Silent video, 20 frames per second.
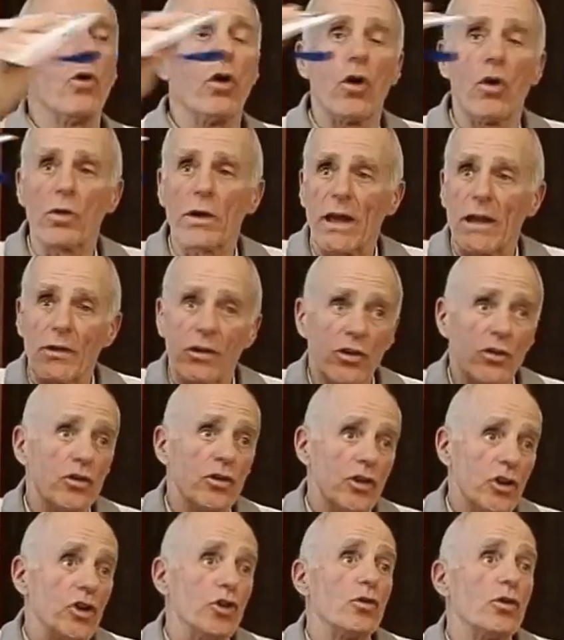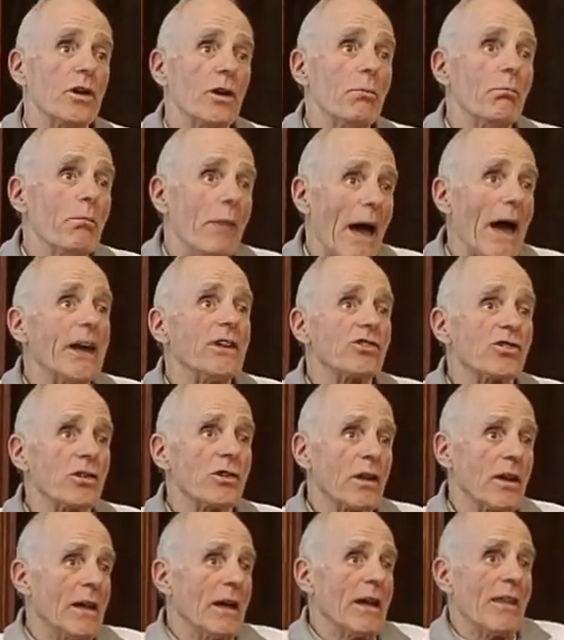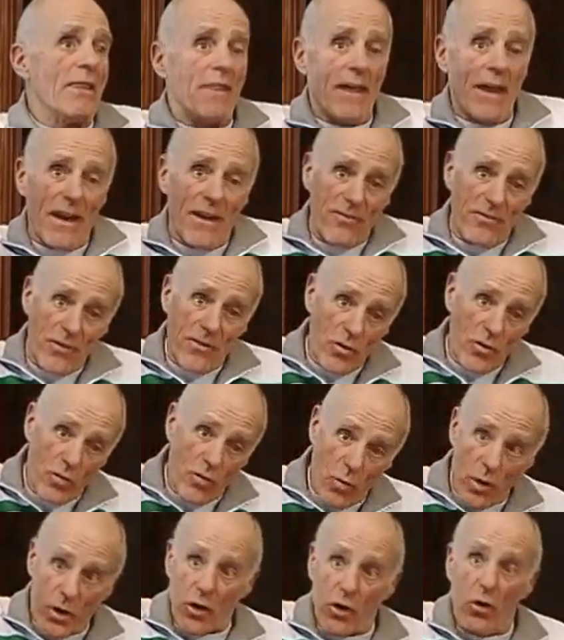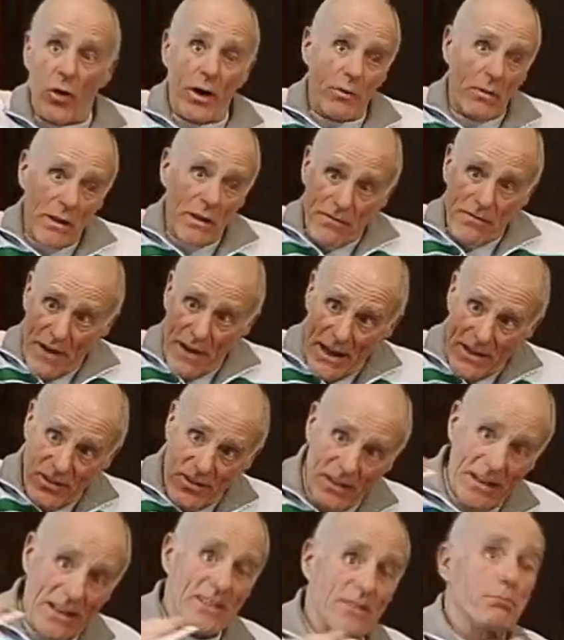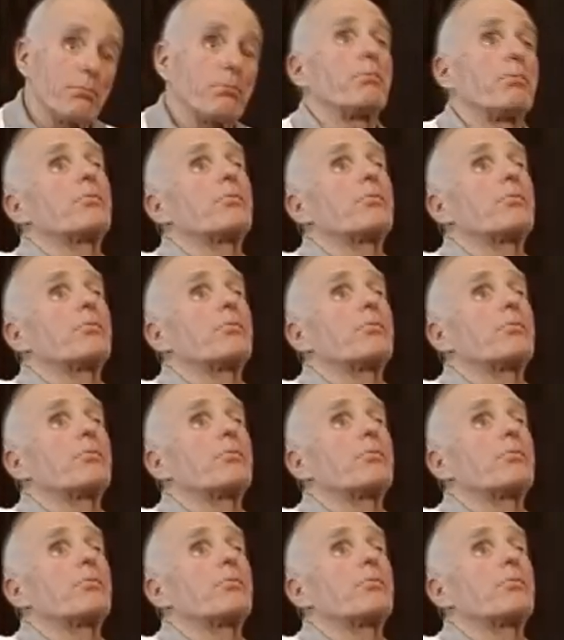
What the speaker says: Okay, you can imagine that if you were going really fast and then